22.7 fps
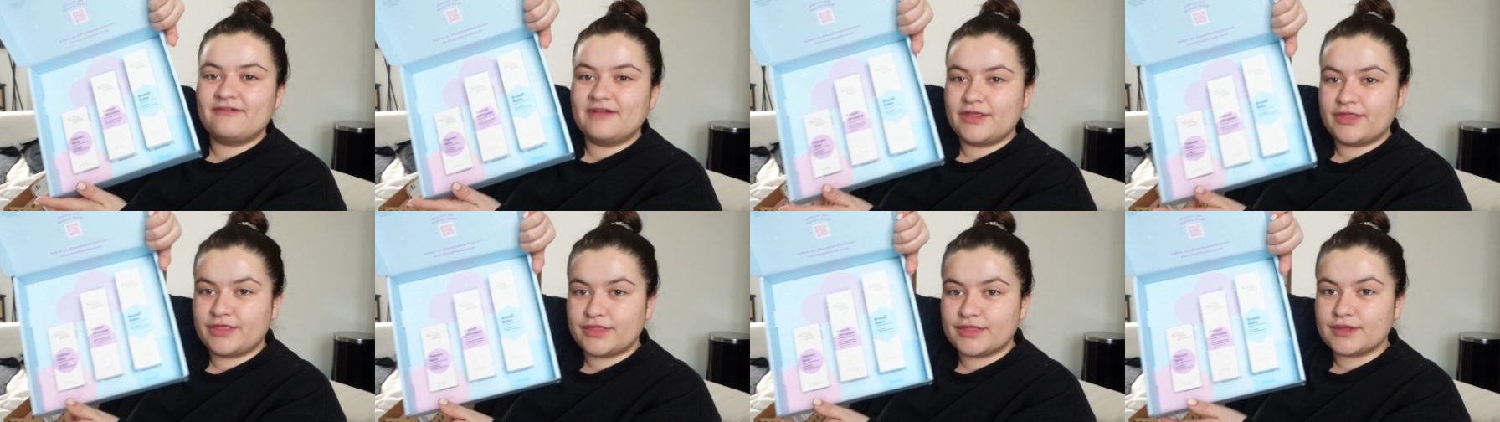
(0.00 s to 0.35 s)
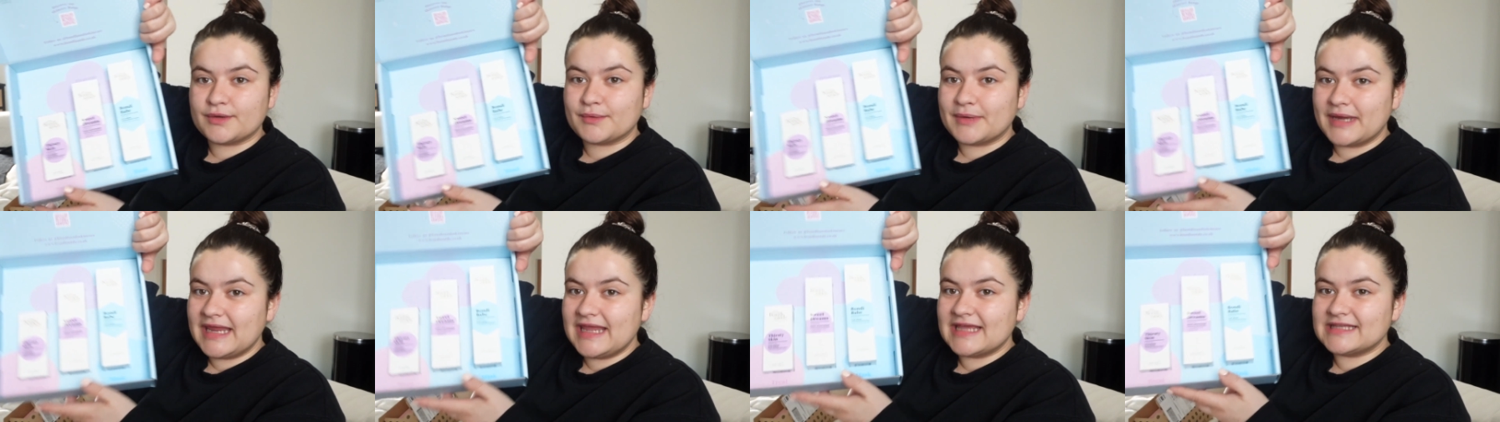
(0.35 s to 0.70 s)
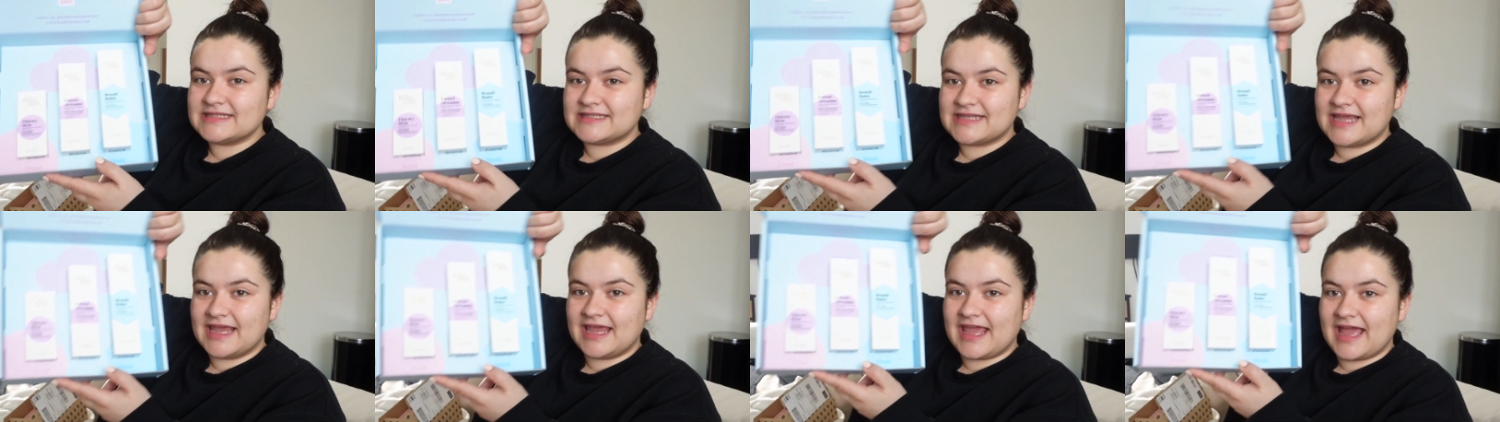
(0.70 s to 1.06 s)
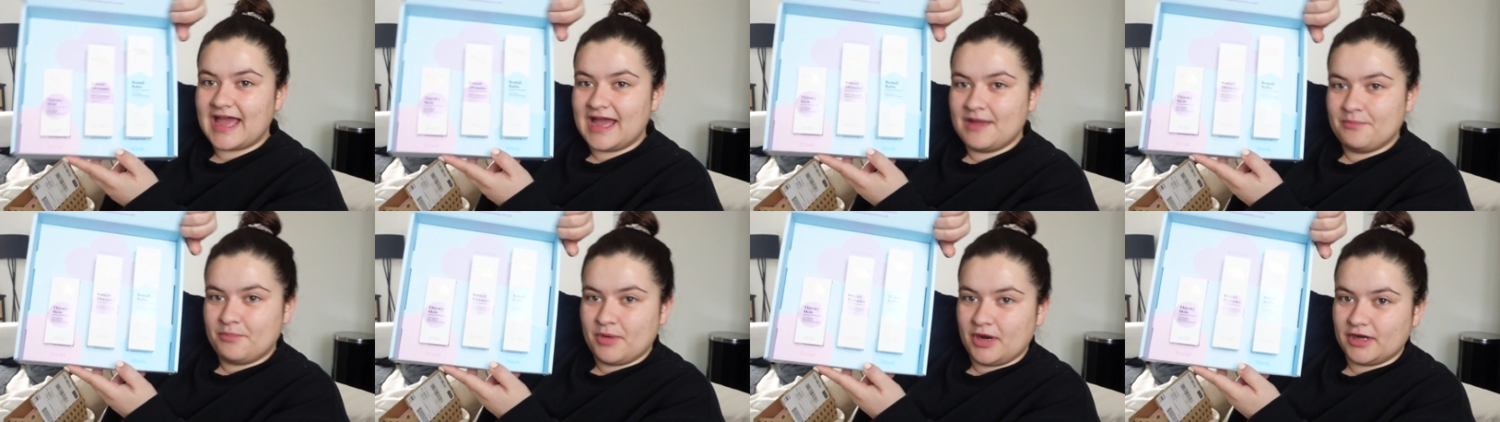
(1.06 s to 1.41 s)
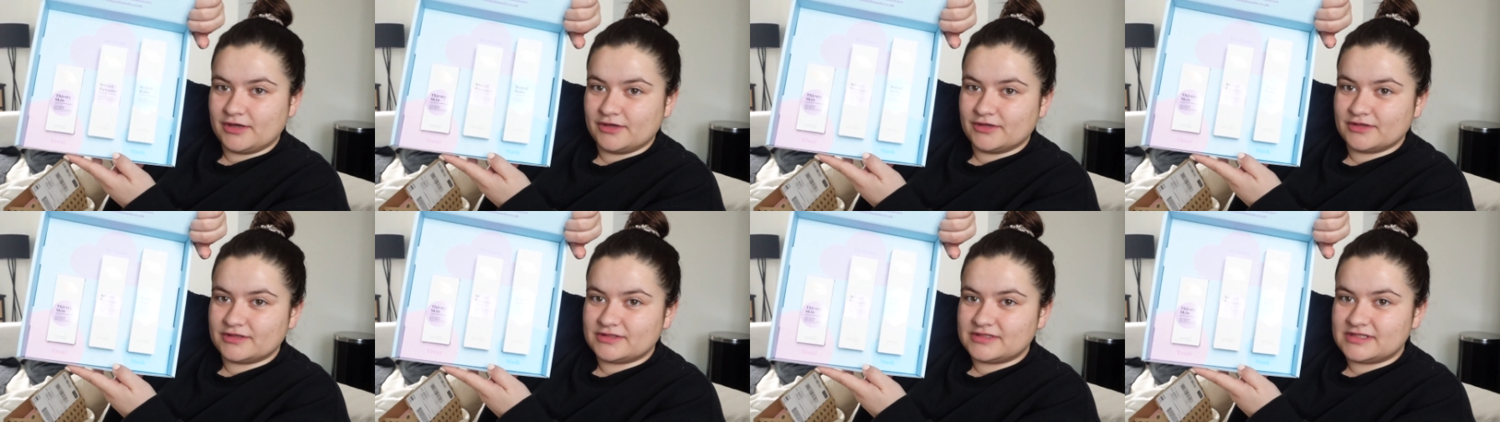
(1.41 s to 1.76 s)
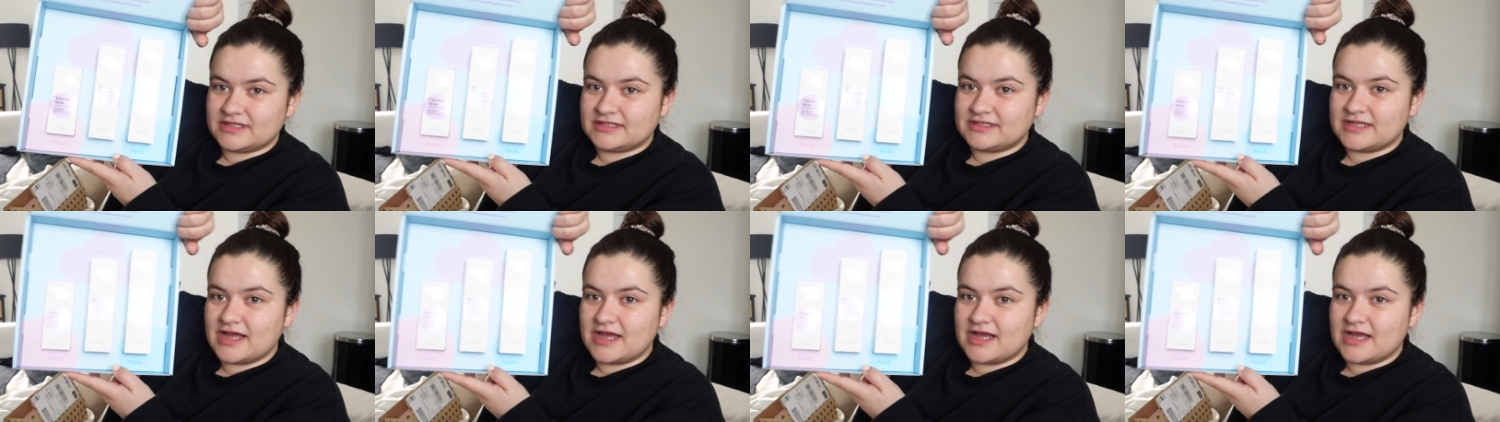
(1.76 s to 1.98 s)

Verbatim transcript: are three skincare products.